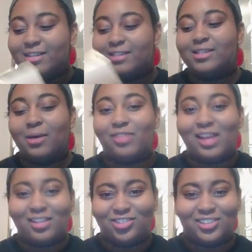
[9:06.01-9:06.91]
So
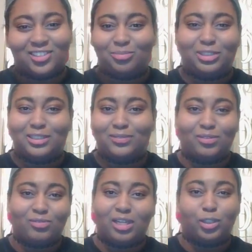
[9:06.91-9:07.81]
that's just a piece of
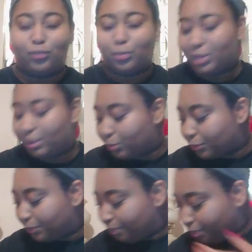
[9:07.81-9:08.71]
advice for people.